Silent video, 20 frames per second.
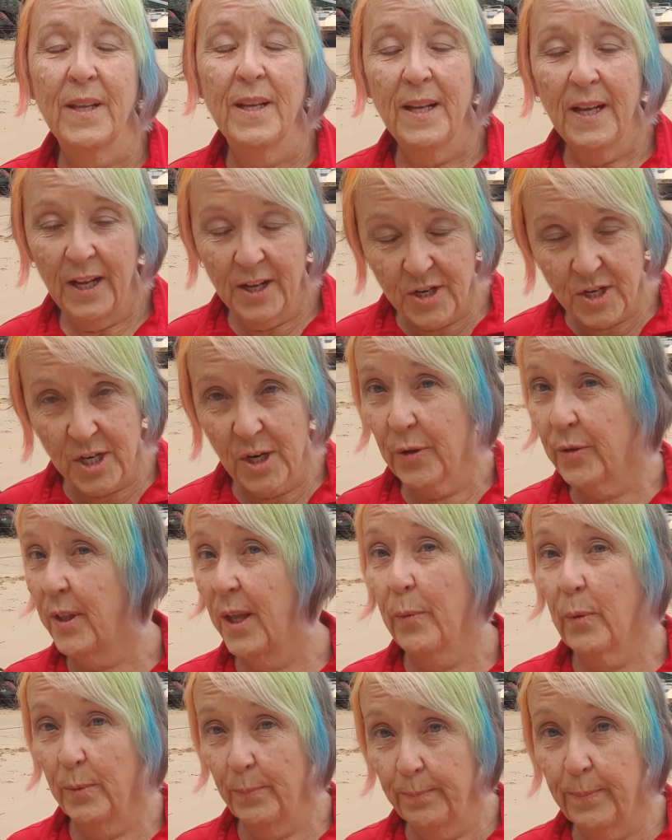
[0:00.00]
And so they
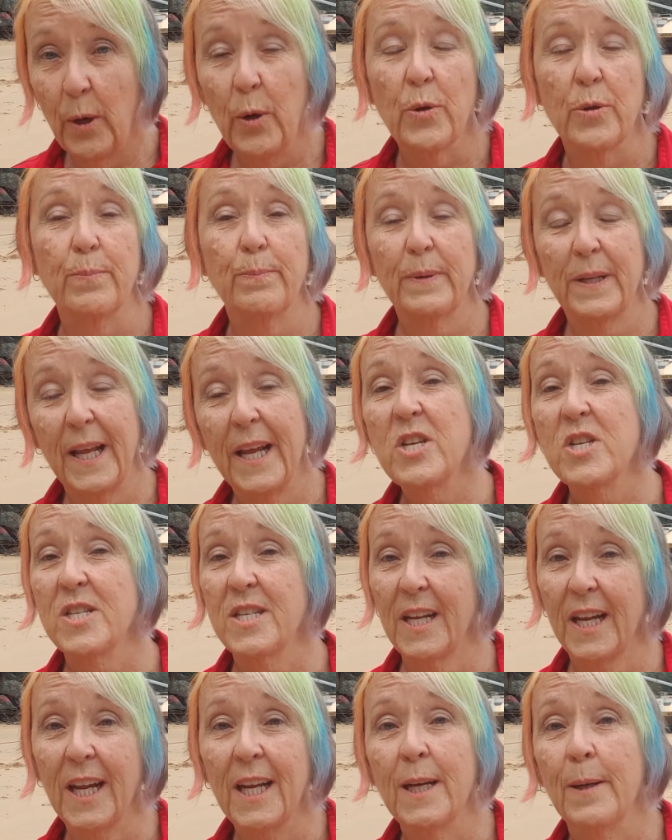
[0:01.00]
were both placed
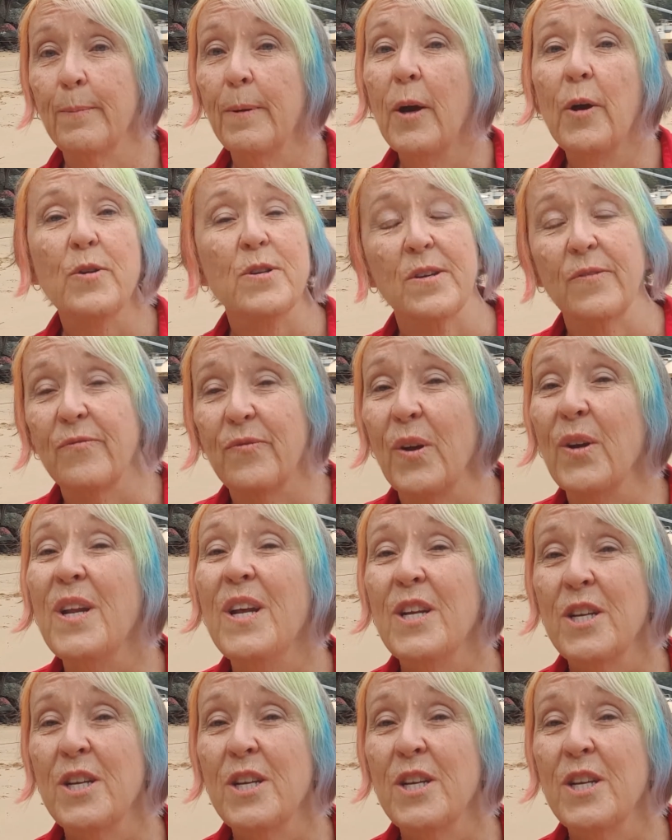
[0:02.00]
in a boat, and for